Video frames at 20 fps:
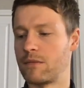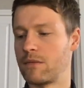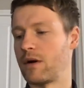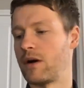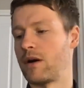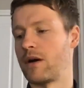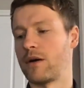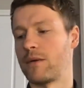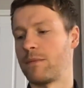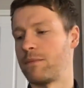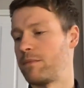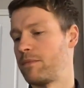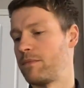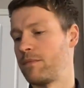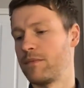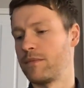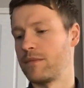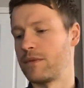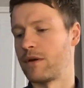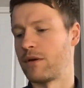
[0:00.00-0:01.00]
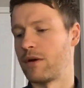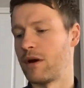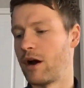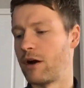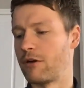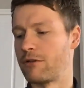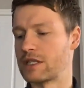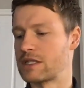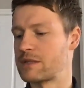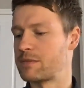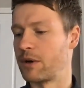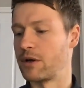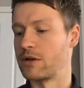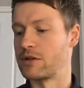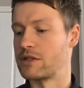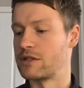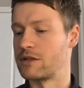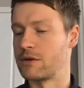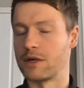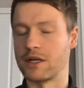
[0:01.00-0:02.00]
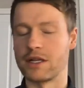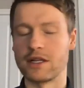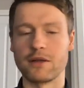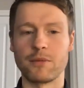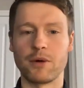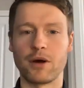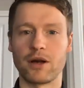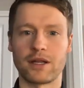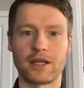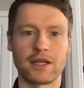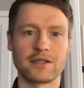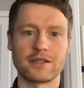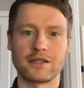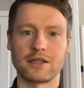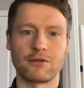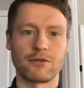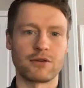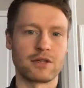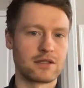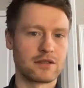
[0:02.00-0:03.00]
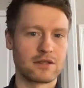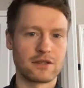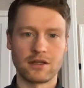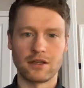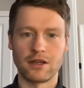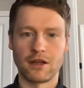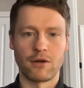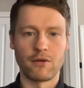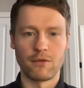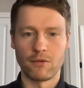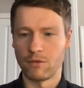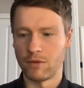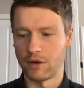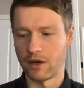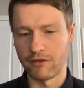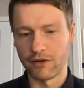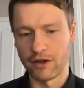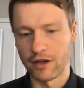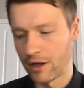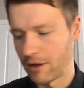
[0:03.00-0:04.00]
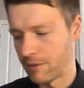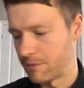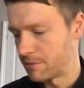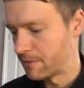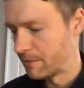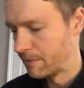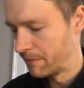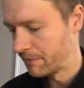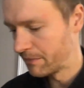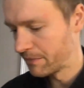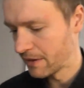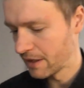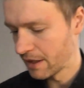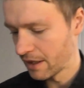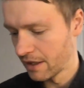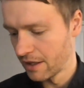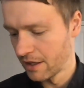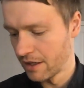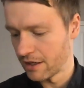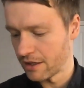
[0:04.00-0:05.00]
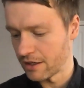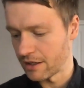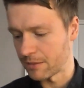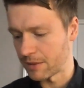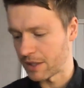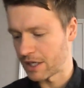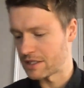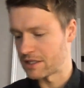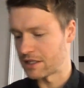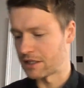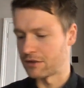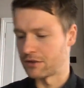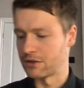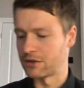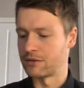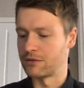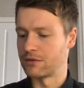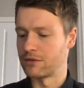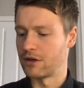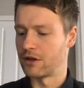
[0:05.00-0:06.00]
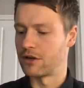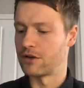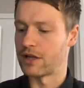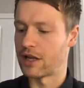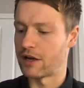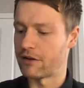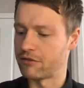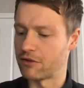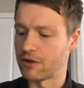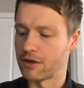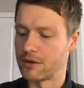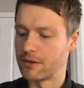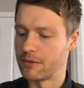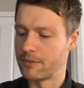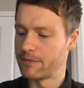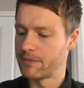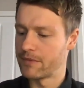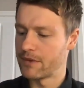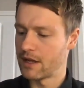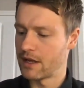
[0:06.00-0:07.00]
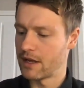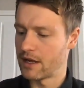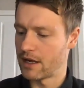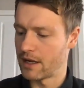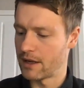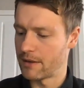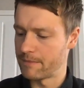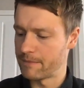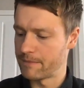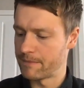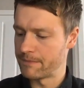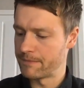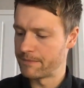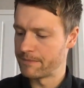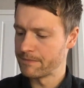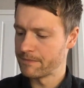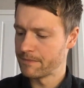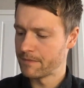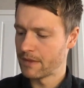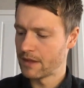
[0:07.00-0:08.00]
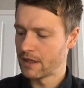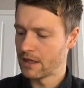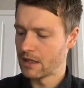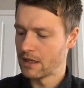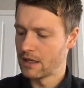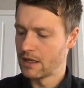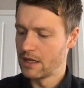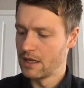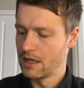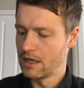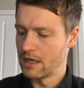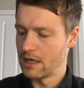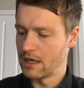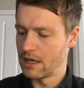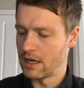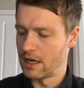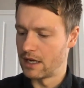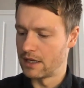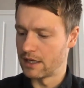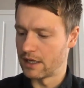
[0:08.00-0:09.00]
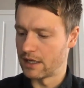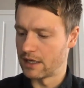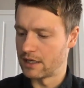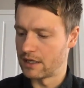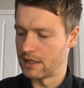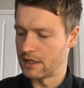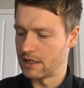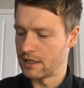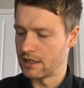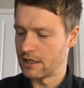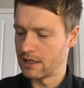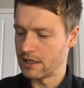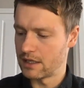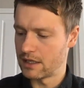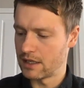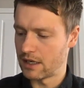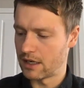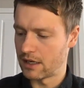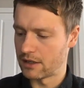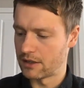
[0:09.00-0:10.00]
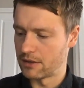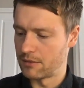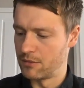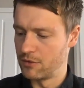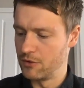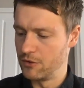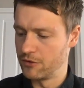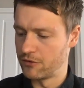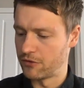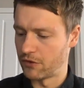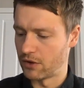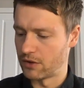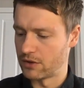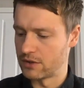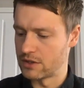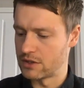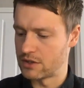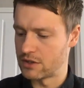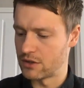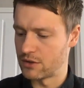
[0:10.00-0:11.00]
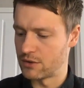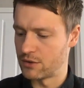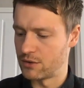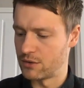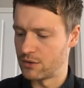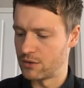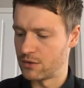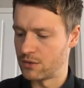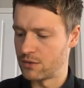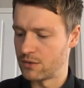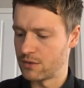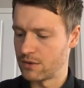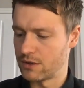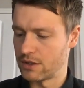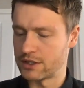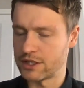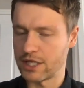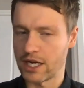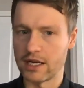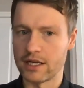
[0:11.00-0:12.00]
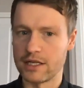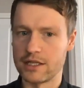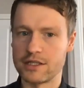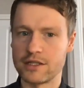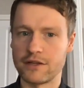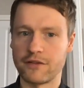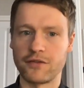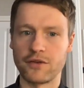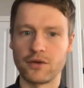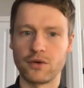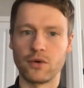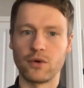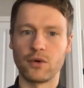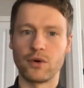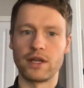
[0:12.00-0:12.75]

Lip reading: our exposure to it in the market has increased. Whatever. I'm guessing on that front. And then I'm going to move on to the challenge if you're